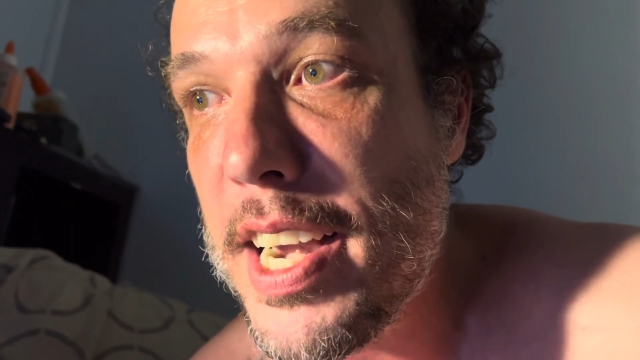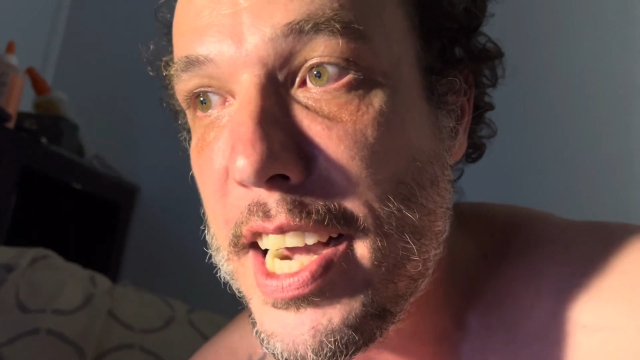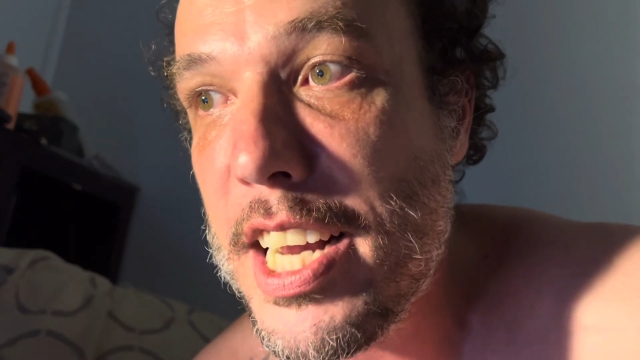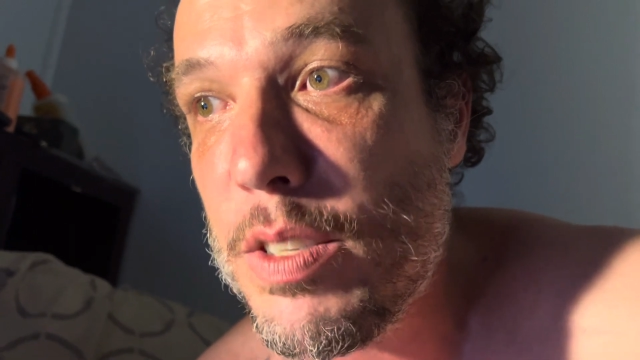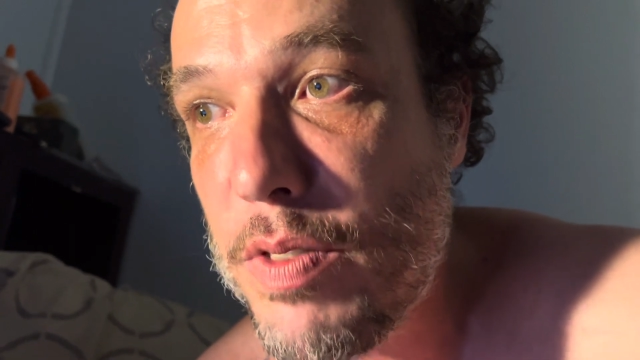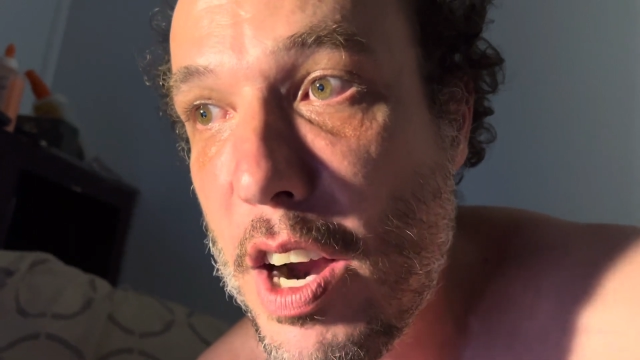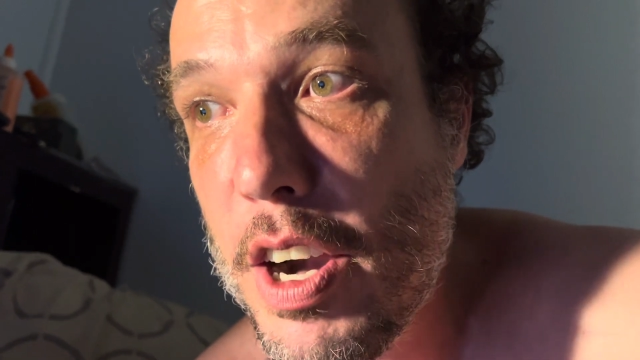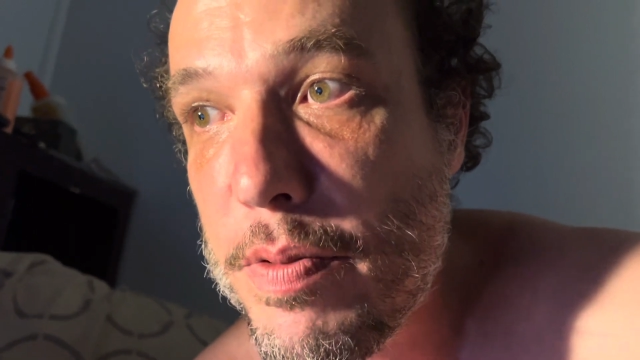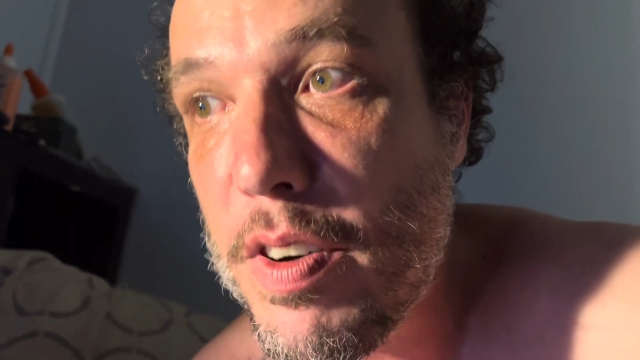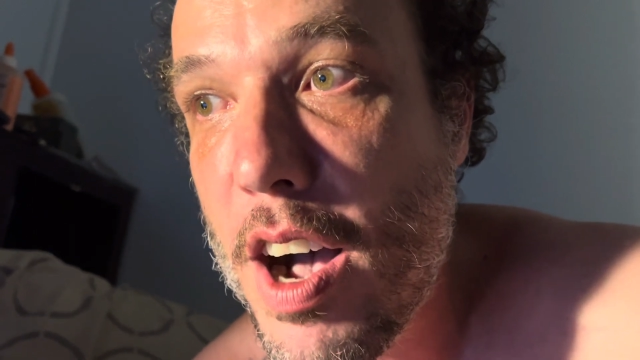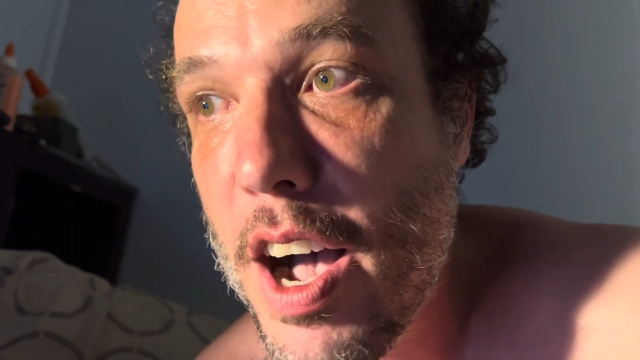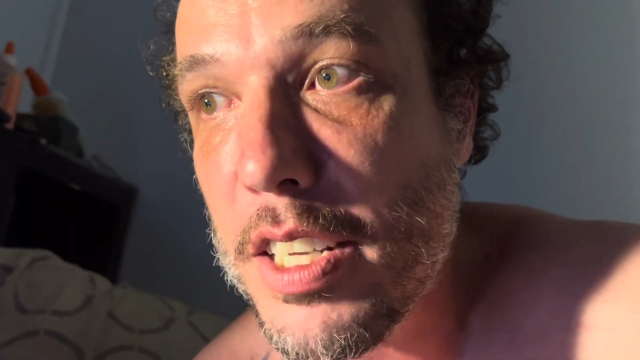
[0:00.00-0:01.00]
It is very
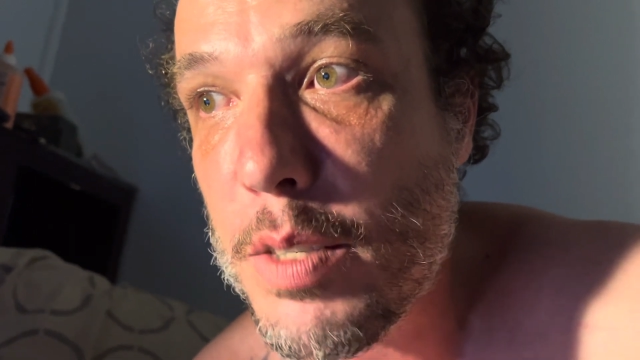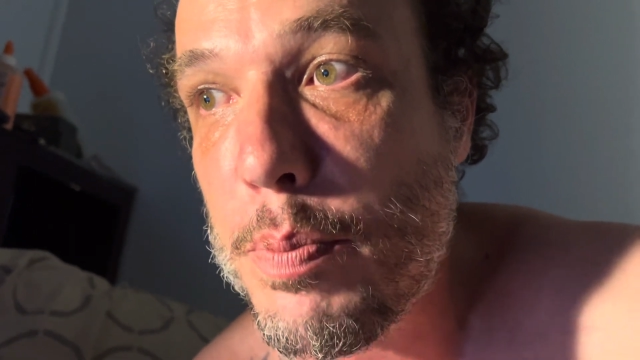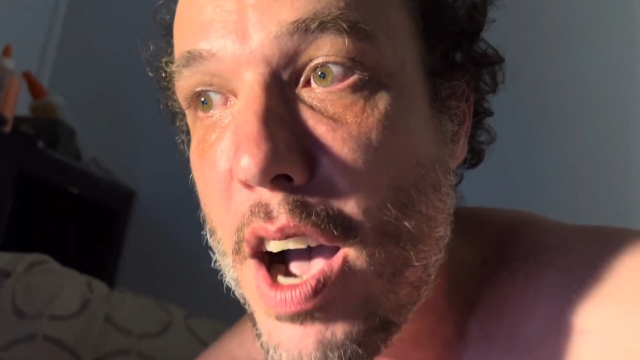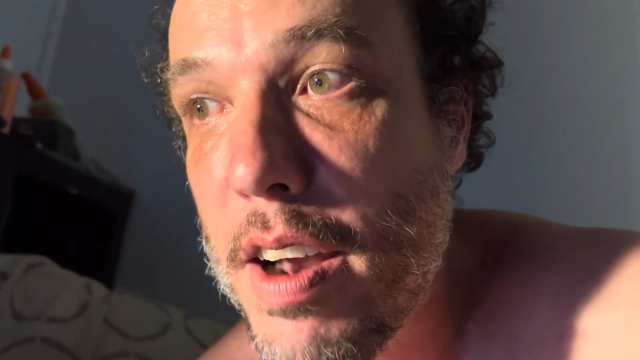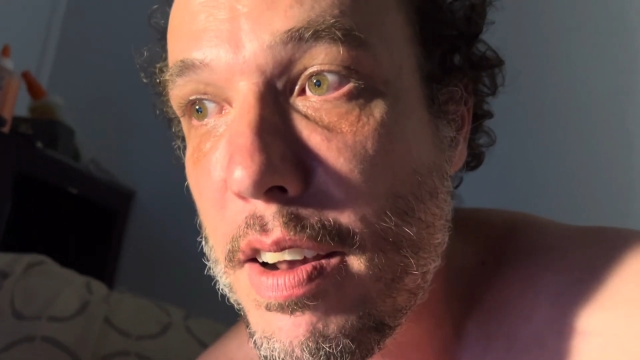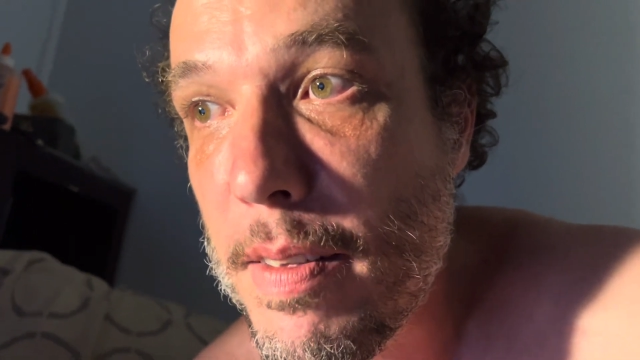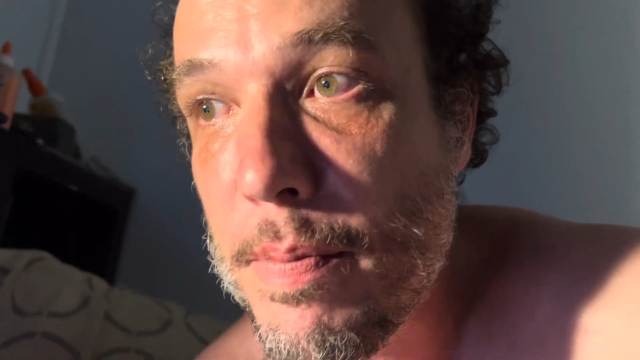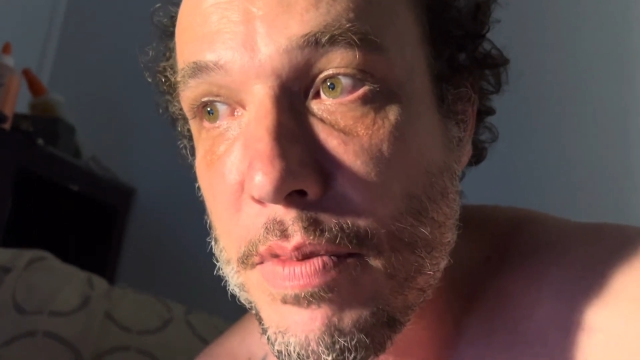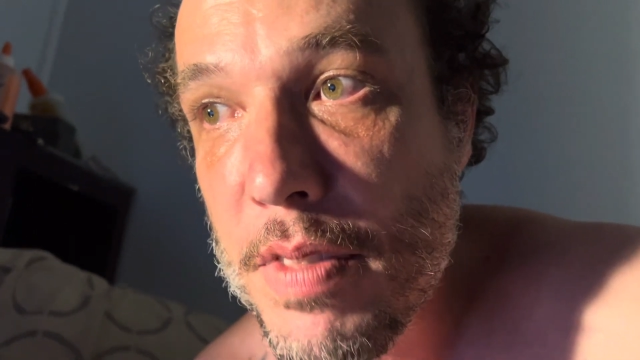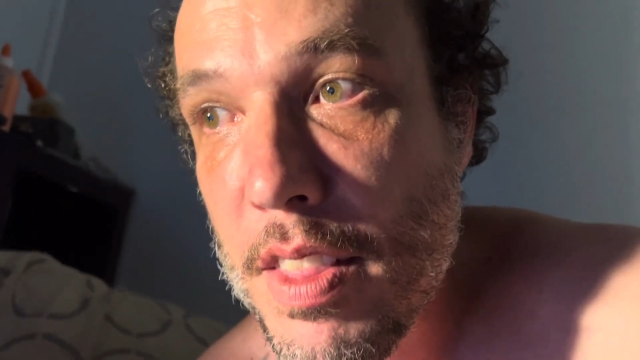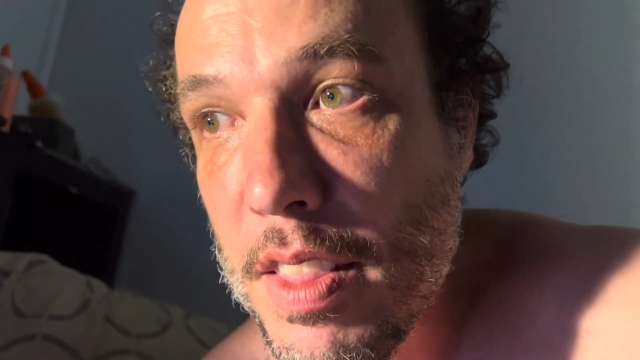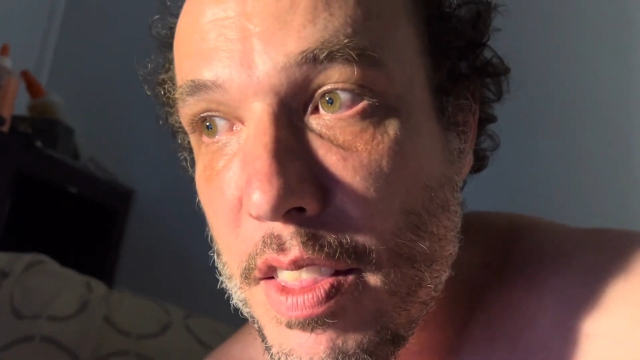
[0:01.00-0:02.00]
fast, but
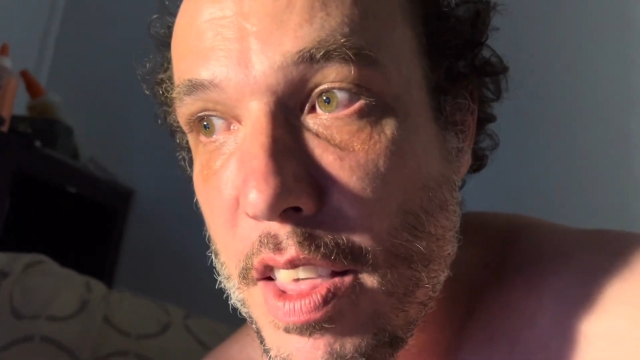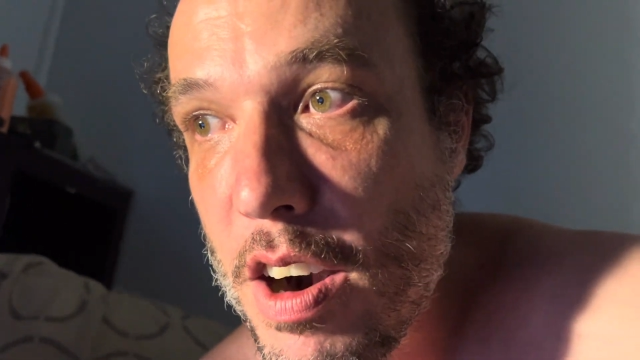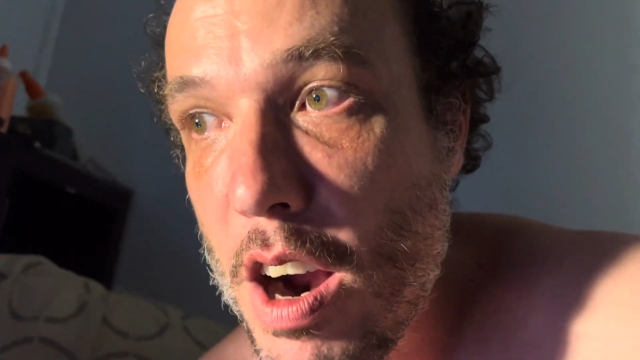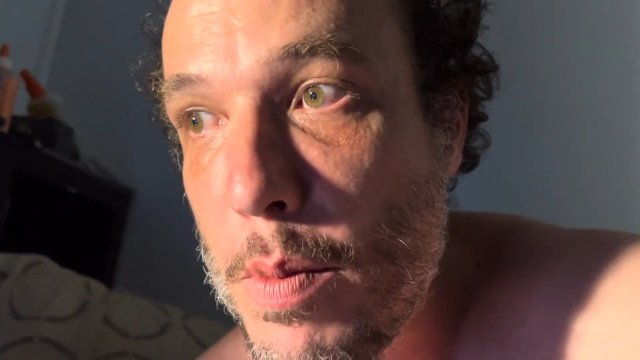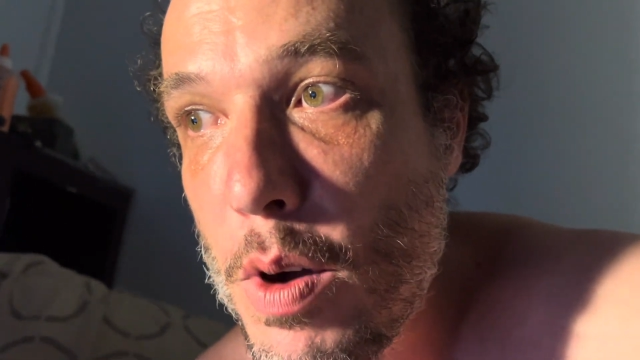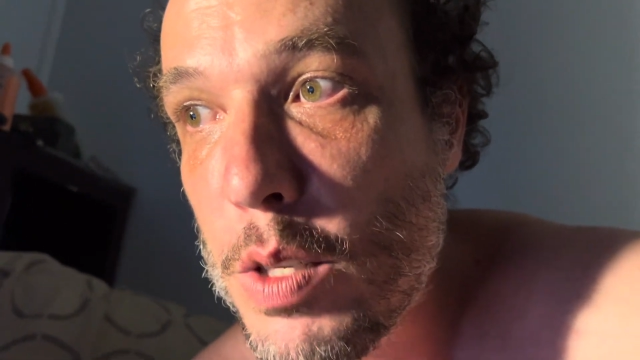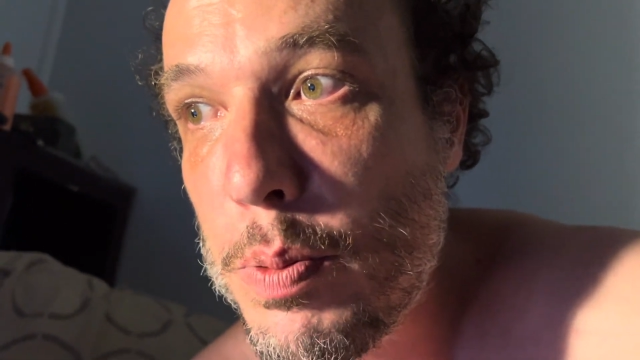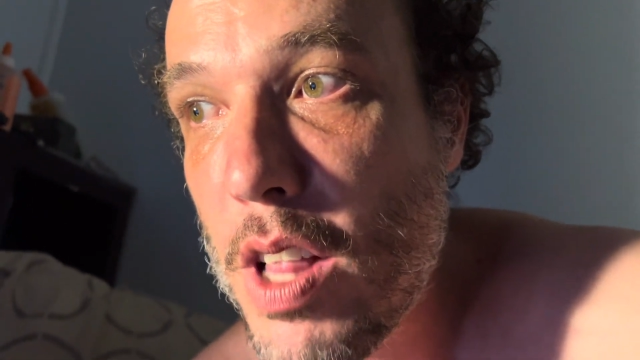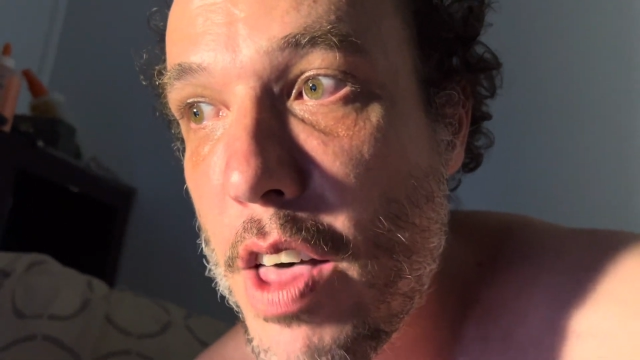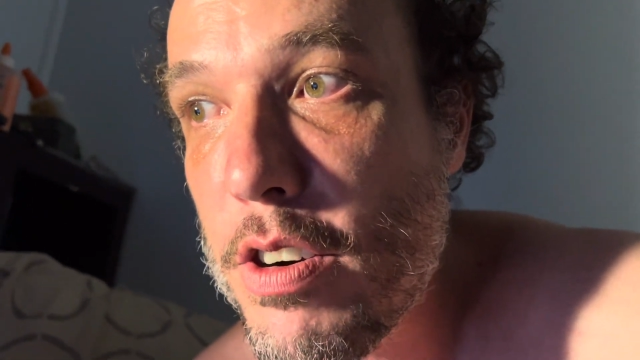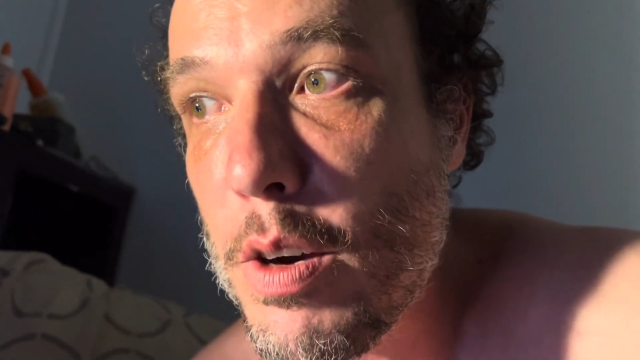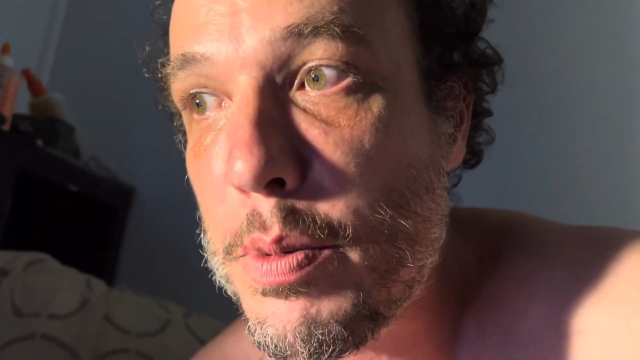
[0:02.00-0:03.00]
there are multiple
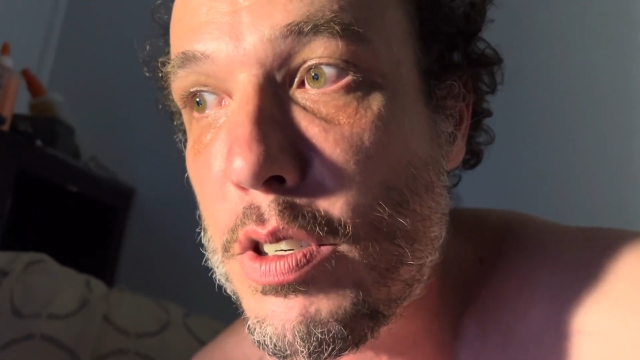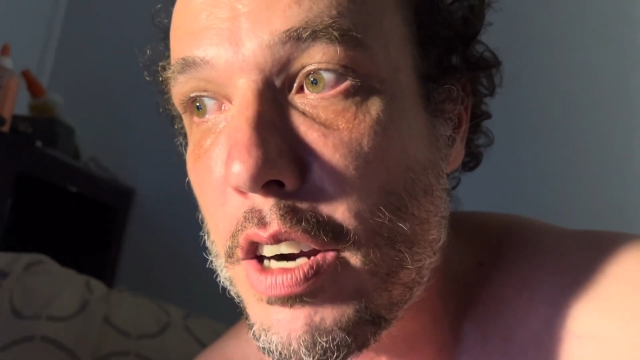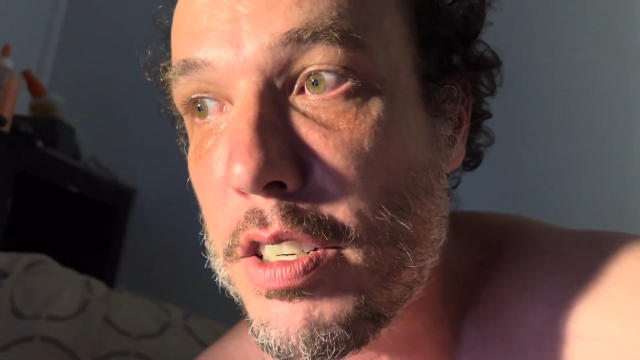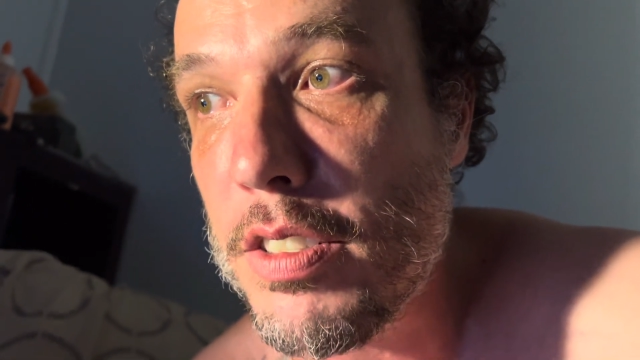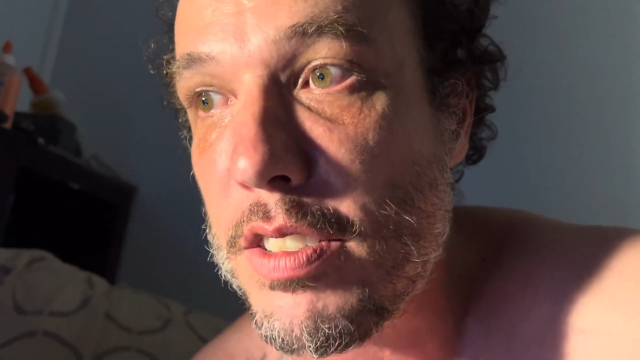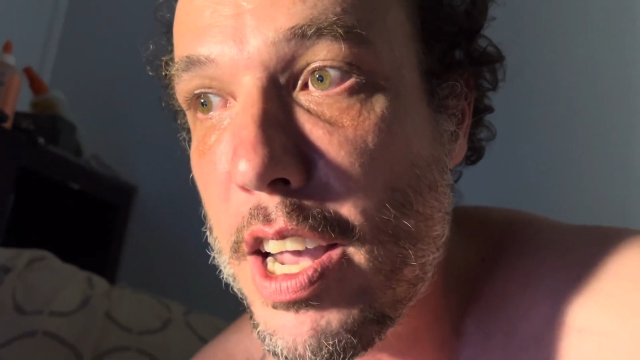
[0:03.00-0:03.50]
other obstructions,